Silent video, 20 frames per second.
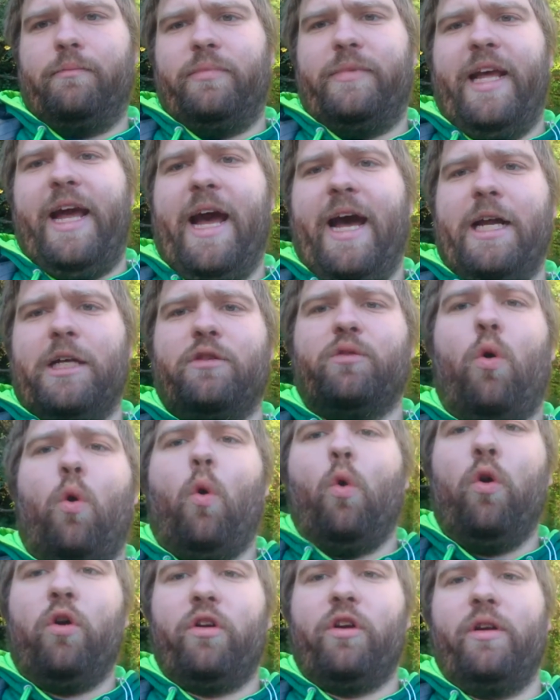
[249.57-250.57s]
That,
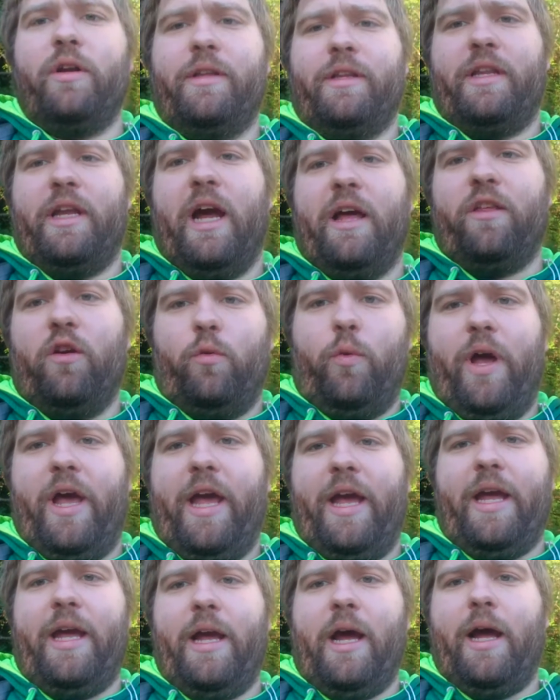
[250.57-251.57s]
or the other
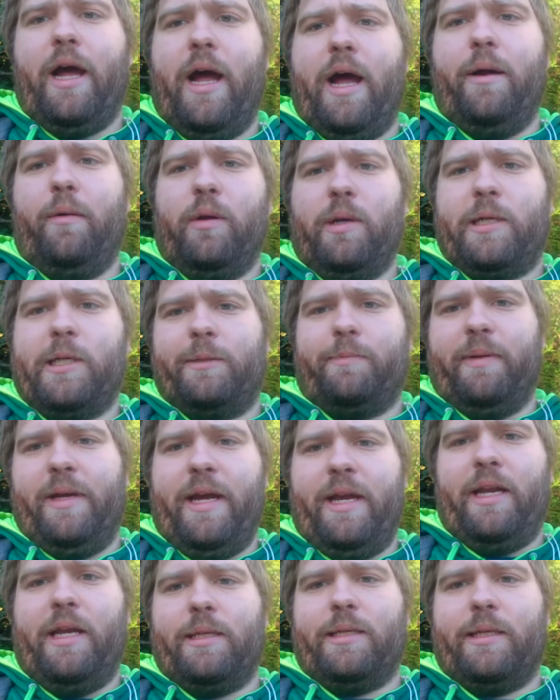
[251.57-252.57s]
way I will
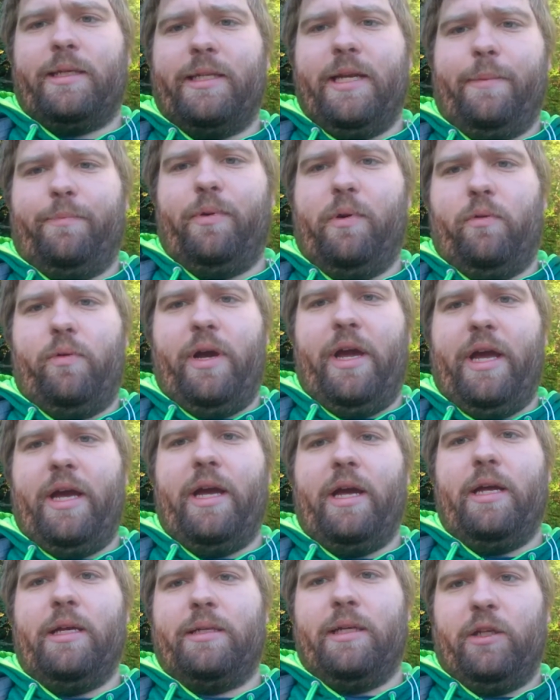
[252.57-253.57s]
explain is a separate
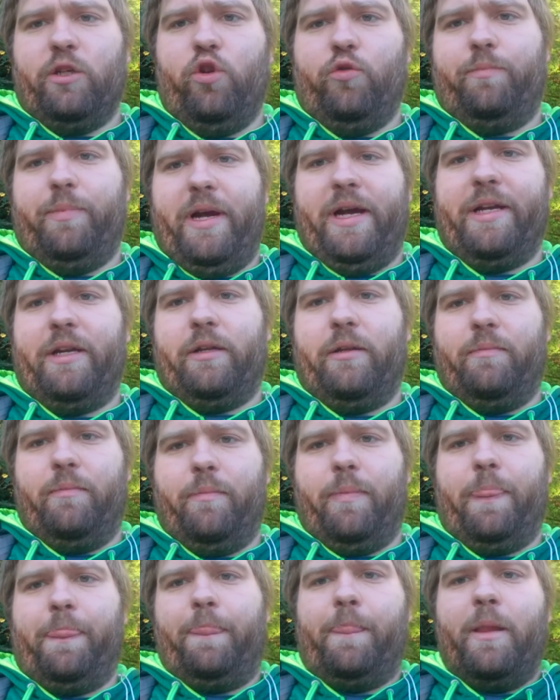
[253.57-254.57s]
way, is a loop pedal.
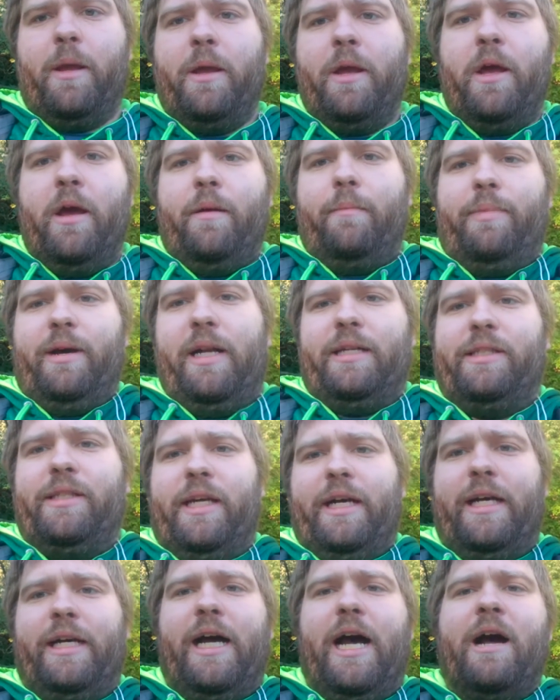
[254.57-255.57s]
But
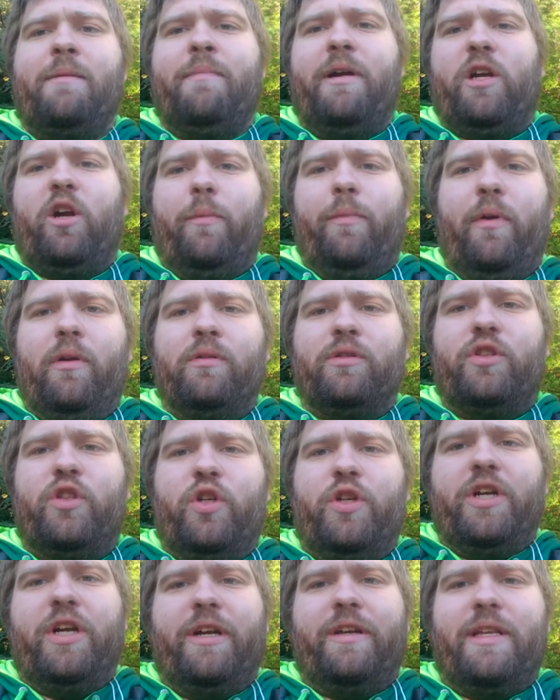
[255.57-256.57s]
I'm Michael Bolton
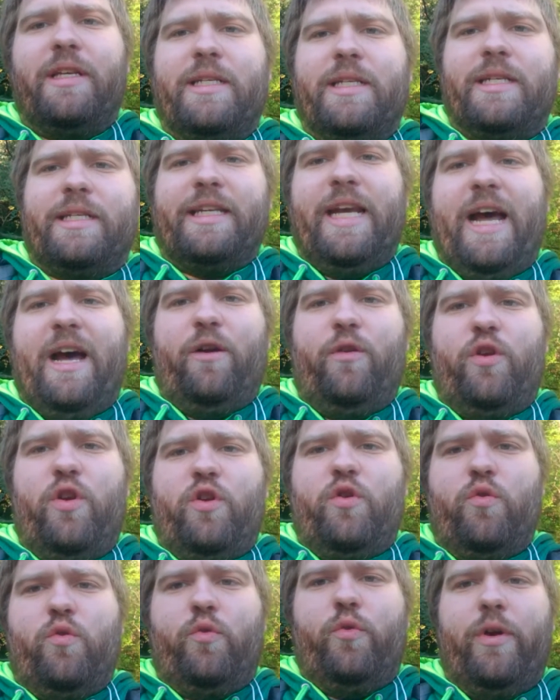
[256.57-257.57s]
Jr. This is how
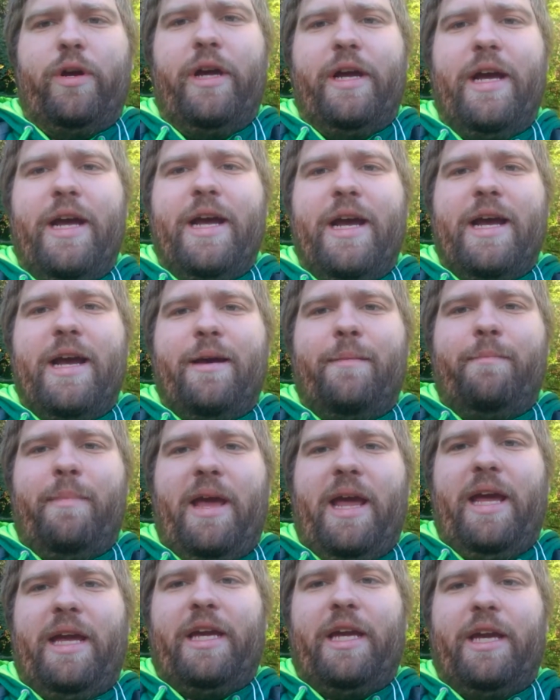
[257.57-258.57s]
you
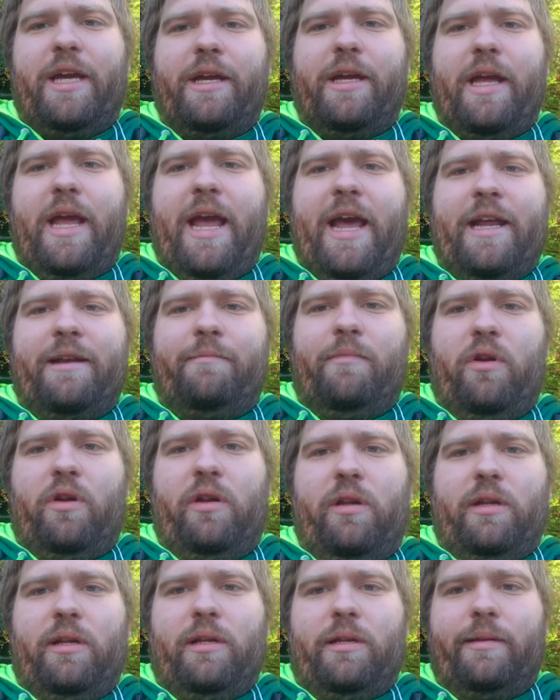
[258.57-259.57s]
make
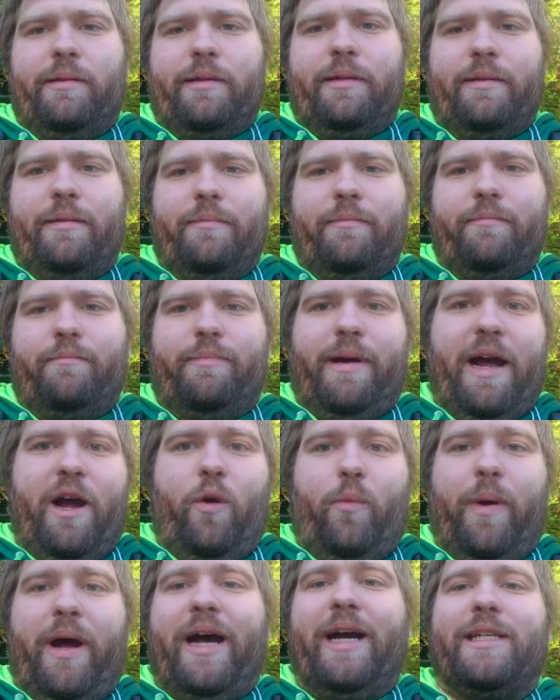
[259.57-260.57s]
animal
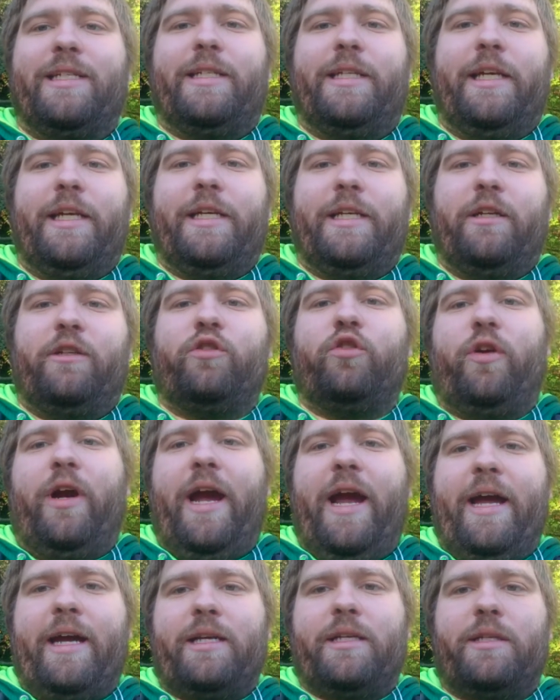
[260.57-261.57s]
bioboxic
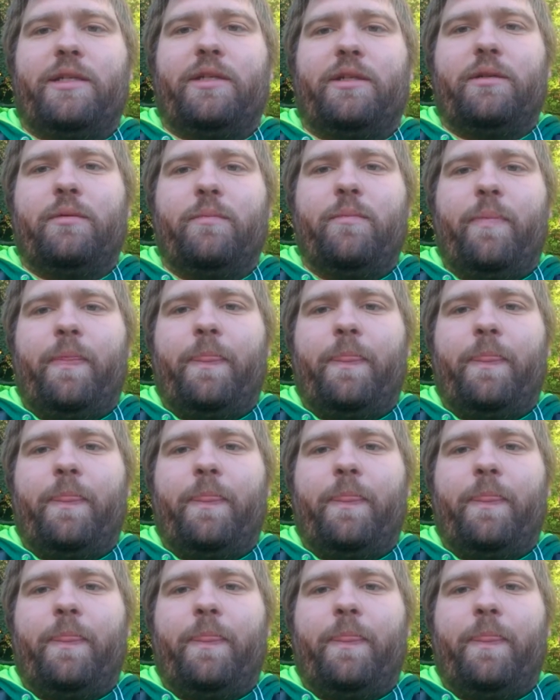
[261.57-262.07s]
tracks.